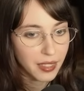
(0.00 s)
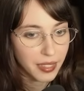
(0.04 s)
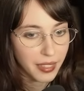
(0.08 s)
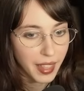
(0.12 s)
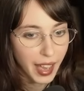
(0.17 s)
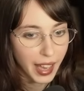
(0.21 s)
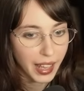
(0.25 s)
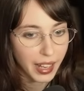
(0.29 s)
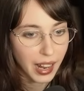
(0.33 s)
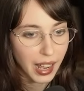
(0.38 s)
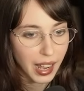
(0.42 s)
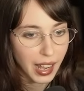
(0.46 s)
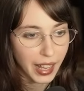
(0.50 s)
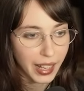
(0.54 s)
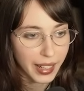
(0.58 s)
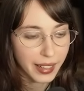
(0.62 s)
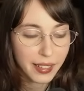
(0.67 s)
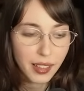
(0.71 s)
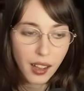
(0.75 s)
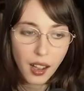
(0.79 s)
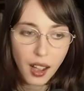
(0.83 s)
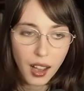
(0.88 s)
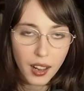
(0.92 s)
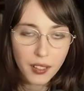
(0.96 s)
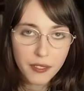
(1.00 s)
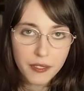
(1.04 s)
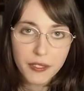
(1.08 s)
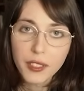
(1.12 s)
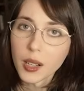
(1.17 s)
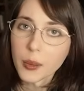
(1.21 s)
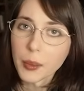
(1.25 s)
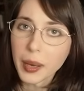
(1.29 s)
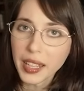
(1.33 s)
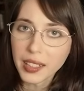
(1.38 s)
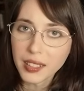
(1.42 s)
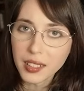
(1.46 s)
that I got
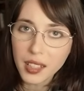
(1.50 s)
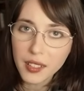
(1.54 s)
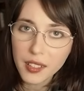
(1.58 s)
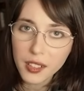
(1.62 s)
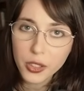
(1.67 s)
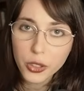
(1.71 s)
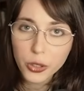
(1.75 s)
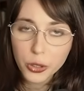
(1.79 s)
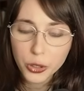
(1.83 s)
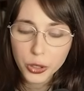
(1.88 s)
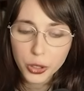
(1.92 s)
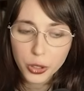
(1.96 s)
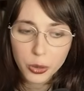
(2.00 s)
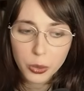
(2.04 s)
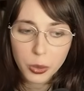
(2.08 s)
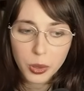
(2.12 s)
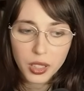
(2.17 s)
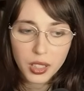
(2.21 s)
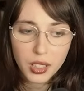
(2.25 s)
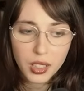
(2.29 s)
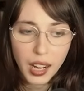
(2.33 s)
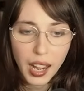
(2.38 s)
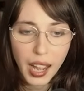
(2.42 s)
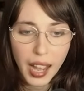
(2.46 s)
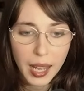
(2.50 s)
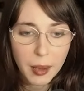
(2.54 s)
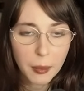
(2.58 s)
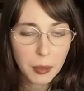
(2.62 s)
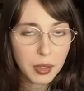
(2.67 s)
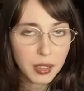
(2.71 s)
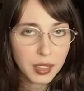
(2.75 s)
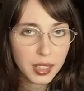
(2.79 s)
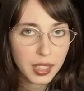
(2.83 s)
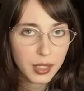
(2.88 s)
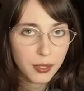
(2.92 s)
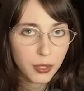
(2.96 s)
from another YouTuber. I
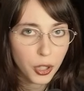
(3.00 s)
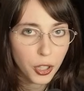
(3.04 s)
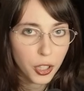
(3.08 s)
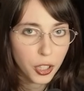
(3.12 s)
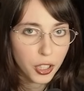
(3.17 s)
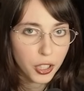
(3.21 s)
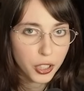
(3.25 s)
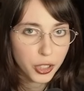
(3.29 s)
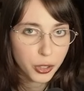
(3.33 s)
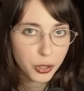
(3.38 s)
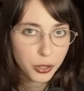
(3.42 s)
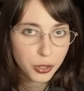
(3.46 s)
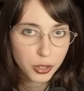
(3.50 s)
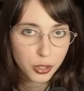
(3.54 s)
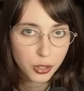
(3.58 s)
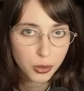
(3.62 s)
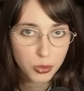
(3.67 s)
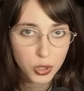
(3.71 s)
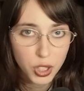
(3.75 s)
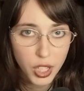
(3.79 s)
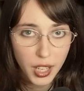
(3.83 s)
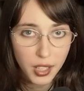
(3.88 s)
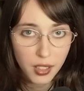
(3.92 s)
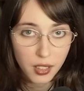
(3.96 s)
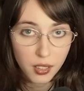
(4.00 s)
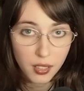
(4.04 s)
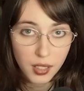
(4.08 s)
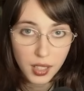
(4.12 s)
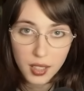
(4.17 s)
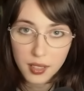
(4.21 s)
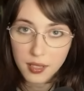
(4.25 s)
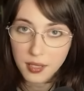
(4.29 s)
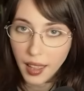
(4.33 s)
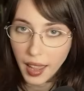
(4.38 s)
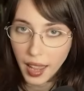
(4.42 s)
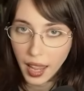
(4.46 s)
believe her YouTube channel
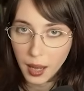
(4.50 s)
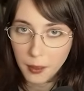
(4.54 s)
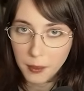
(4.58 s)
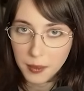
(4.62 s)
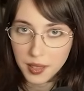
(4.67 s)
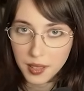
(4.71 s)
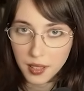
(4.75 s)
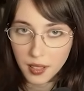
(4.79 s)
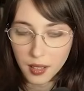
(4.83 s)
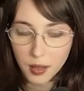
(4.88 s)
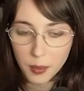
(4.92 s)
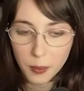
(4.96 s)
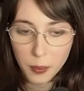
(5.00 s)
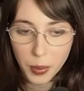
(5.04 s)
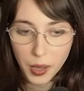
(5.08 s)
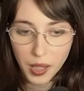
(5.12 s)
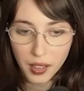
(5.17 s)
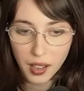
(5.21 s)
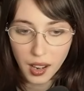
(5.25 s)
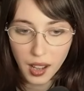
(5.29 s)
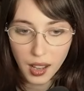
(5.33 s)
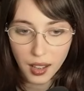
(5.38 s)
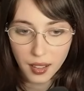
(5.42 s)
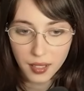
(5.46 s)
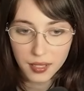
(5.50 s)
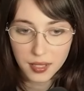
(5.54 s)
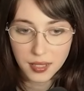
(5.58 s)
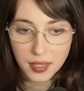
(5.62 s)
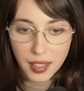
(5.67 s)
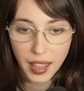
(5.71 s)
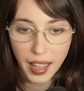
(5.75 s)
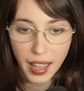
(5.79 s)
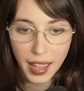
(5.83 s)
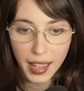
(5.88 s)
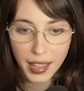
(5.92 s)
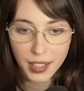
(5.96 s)
is Hamster Buttocks,
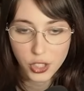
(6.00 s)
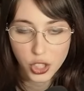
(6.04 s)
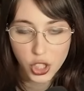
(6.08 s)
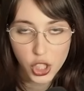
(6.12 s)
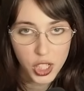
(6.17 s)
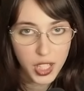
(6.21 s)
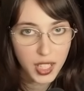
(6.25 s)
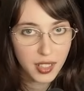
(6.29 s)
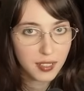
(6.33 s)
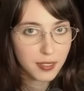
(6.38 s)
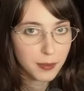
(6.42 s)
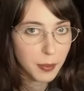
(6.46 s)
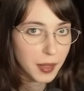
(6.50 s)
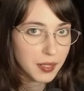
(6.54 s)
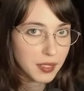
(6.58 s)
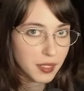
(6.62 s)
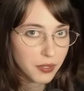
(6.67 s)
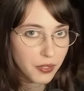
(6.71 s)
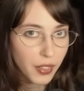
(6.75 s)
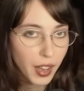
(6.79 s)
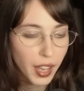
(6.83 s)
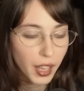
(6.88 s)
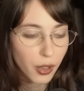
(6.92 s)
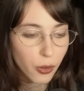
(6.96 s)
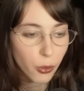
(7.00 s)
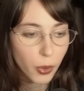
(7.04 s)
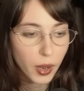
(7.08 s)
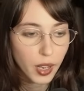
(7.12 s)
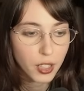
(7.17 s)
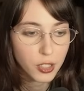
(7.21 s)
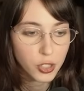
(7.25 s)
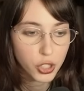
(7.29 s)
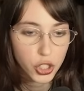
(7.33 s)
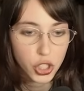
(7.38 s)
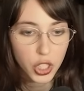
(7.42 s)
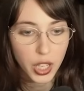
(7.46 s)
and she didn't specify
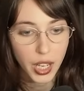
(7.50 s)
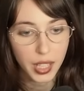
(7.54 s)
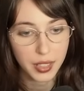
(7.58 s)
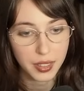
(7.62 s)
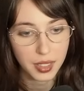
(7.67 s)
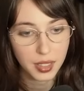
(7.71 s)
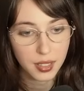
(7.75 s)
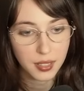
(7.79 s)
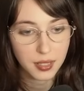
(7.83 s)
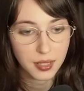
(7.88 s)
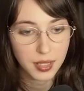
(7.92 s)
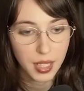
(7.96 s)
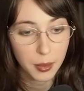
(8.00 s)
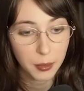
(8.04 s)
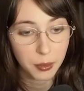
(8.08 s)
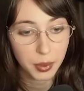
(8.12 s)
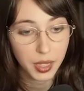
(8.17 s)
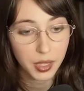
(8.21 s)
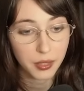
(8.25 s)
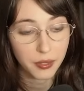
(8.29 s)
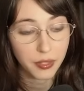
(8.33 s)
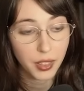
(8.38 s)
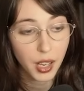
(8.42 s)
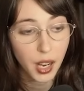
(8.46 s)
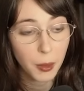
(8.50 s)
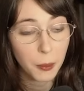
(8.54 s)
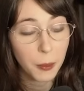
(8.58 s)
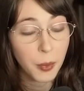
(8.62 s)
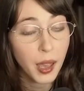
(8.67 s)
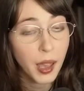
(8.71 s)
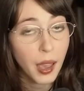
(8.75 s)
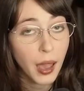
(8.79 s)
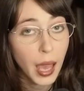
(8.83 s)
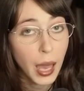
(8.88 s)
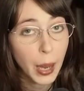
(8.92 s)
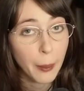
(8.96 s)
where she got this template from,
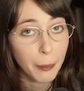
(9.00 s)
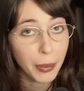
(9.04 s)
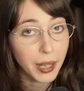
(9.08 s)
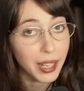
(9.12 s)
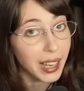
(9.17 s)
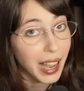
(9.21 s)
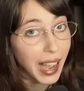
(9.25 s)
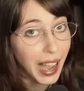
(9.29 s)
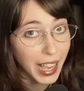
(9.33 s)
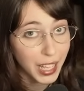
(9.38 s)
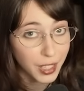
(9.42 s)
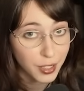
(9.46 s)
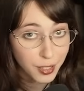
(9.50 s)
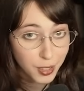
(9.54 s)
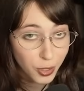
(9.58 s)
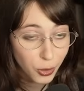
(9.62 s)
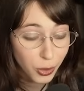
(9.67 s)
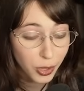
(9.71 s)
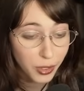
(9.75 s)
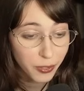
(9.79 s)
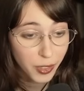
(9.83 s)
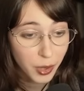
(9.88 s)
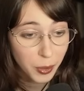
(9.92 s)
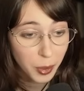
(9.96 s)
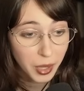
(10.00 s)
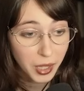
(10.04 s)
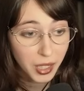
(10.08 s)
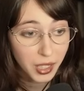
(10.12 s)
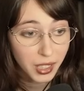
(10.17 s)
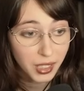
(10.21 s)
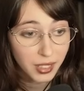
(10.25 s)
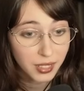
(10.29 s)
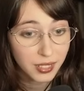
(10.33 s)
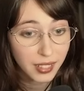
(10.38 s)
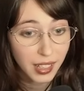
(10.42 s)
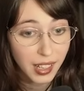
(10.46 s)
but I stole it from
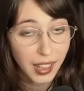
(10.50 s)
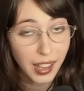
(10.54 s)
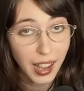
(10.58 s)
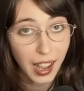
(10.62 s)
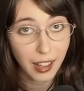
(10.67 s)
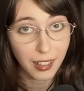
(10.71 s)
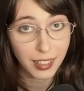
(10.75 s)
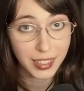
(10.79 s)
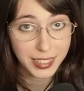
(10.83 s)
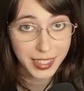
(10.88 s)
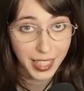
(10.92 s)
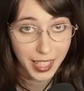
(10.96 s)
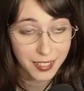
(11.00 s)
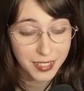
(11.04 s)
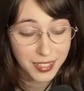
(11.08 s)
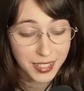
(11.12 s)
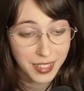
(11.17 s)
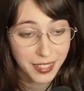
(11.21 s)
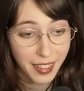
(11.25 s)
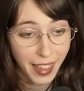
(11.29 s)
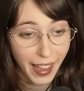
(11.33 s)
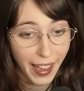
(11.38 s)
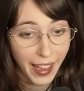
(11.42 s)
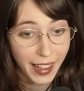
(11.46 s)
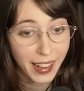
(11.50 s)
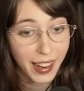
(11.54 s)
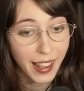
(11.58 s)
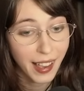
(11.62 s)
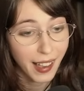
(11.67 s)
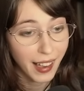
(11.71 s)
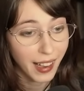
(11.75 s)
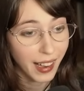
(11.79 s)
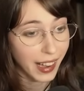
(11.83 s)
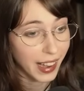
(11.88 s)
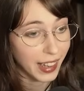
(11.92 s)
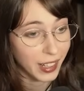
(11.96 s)
her. I'll attest to that.
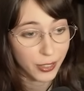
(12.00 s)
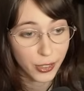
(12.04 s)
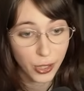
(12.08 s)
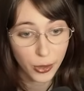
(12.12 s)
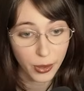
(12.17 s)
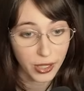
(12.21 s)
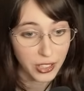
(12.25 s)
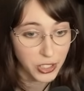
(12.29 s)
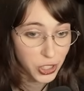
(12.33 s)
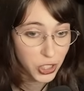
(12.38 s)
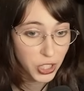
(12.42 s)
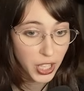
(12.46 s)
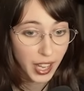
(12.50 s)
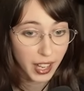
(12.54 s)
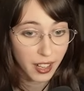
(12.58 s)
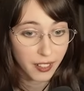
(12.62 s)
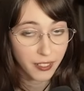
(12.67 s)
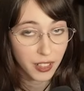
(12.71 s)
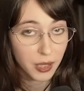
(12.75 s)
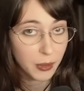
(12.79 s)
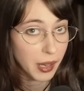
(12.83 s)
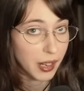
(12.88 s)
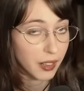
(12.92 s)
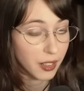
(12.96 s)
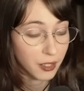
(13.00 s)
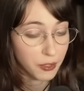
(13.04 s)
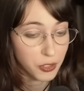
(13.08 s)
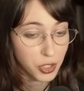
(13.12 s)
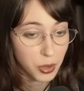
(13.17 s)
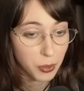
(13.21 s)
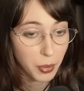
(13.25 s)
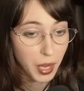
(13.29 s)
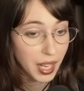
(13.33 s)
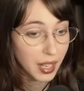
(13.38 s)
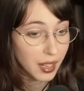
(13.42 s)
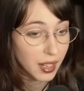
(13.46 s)
I don't know where she got it from. I don't know if
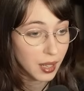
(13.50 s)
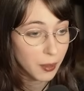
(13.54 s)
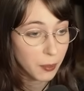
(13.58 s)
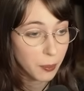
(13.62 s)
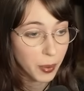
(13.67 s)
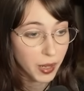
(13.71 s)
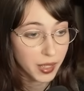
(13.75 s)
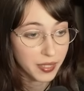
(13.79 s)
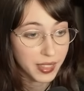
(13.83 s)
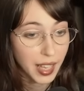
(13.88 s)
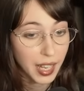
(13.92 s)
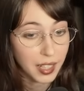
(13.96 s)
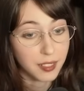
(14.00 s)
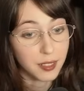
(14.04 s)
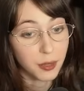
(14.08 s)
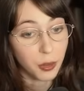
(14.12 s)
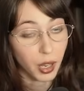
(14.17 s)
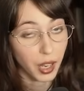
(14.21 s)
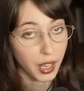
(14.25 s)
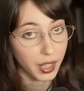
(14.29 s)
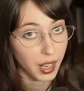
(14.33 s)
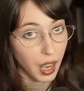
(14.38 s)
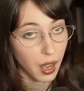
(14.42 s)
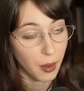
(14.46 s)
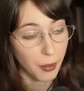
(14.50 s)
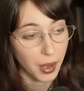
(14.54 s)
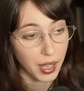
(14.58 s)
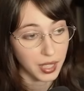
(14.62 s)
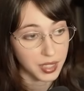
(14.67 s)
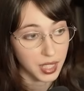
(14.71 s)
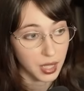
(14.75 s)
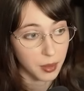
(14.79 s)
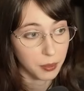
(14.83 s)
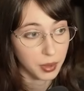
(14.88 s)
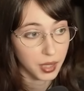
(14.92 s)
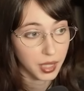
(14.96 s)
she made it, but that's where I got my
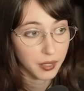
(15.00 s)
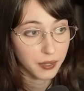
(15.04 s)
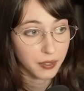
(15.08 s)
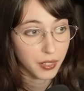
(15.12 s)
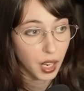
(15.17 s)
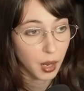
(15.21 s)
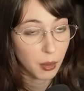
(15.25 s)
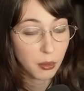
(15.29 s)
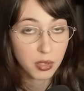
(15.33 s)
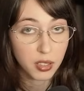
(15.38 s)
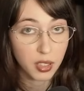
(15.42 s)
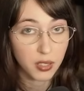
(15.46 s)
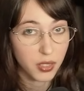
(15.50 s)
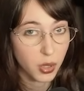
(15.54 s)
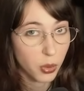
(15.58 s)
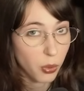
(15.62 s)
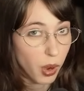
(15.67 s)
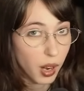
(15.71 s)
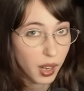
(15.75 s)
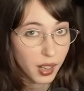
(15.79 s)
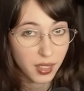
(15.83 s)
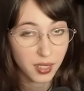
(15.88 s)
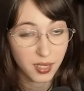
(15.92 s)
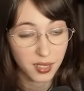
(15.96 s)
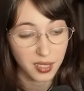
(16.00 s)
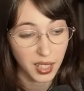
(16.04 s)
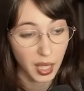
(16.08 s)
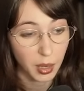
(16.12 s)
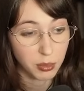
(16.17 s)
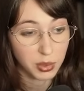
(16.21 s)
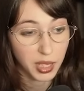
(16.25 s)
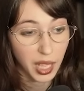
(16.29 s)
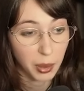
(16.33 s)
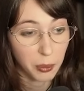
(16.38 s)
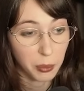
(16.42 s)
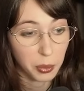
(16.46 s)
template from. So if you wanted the same
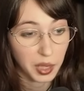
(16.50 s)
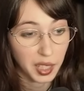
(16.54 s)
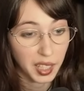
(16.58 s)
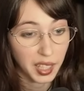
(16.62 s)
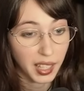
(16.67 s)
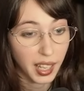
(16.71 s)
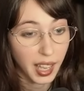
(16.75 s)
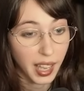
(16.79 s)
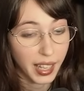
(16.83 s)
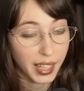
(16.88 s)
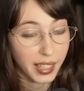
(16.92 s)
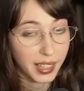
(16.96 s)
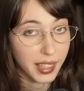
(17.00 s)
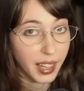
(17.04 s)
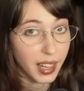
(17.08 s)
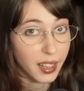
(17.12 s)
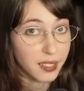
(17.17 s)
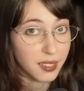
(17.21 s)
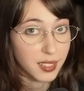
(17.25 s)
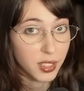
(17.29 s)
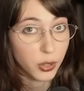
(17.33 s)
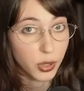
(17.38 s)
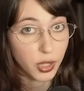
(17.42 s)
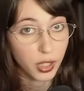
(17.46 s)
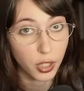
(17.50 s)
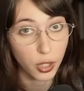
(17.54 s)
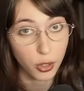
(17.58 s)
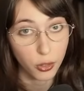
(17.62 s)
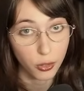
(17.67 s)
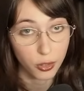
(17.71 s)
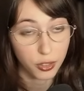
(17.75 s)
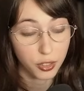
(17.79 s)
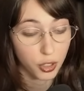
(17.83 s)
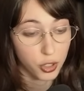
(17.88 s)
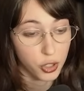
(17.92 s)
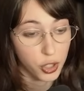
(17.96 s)
template, I guess you can go
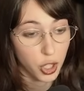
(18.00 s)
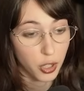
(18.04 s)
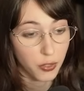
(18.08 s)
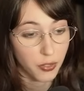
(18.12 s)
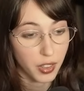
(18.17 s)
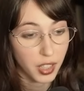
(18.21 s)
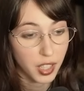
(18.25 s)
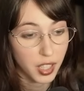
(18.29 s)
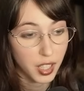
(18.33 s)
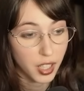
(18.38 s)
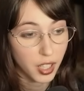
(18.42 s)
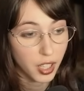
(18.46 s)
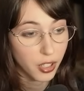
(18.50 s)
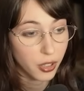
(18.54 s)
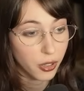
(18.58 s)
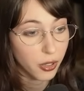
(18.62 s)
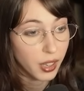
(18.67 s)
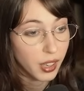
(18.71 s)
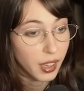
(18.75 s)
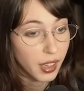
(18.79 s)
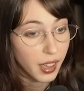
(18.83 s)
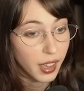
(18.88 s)
search her video.